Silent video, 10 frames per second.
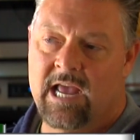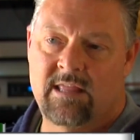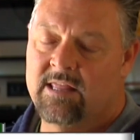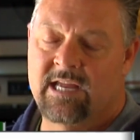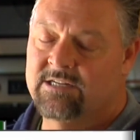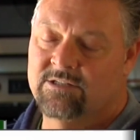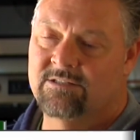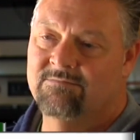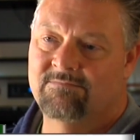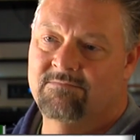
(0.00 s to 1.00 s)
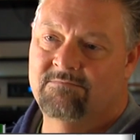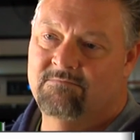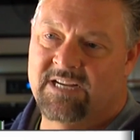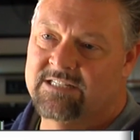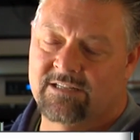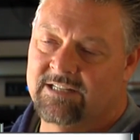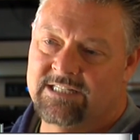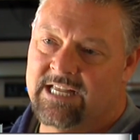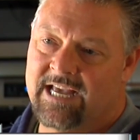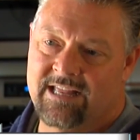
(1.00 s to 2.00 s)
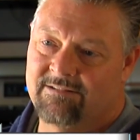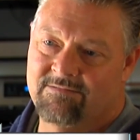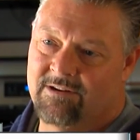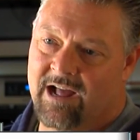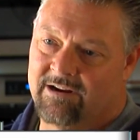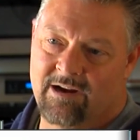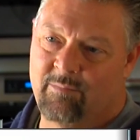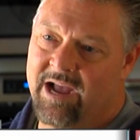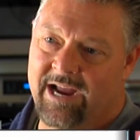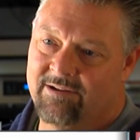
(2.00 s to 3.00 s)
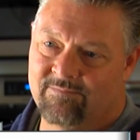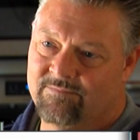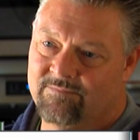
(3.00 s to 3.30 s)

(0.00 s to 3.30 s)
and then they just basically say they're, they're not going to pay.